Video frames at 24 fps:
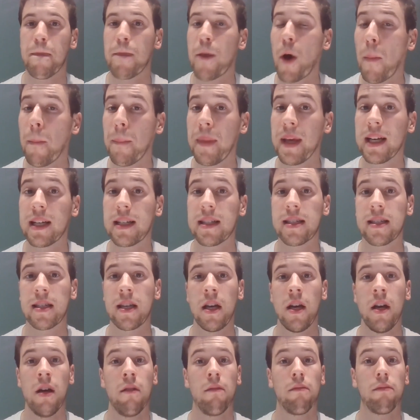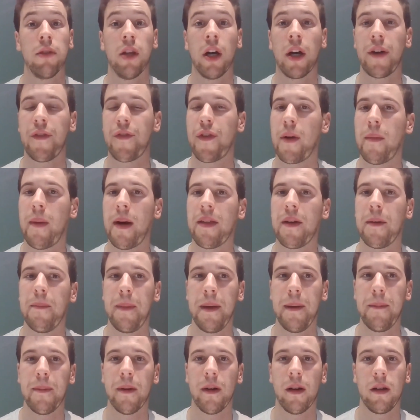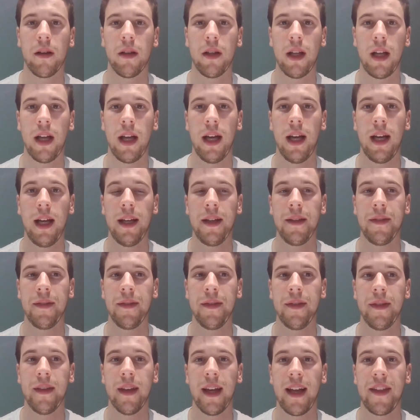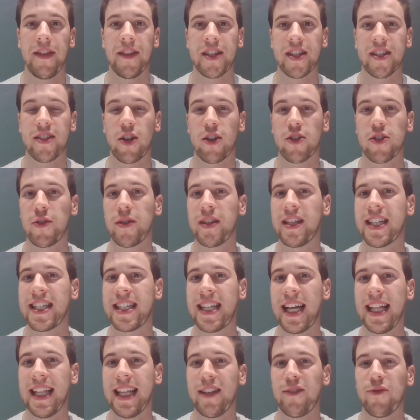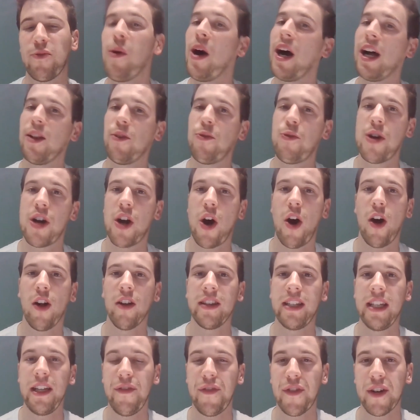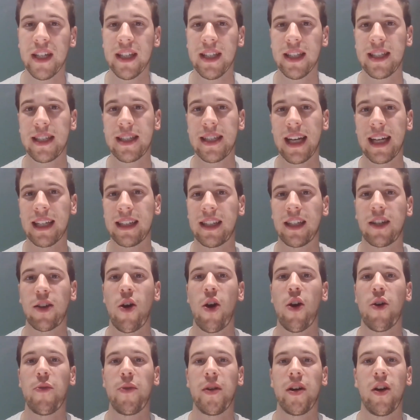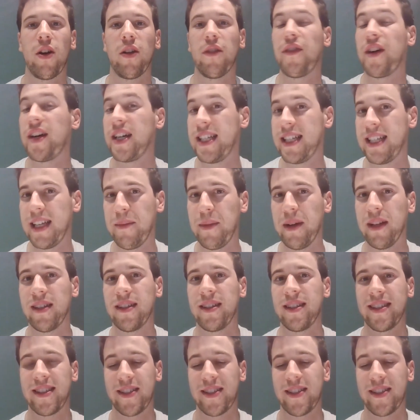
topics, learn from other people, and just also understand that while we're all different at the core, we're all very similar.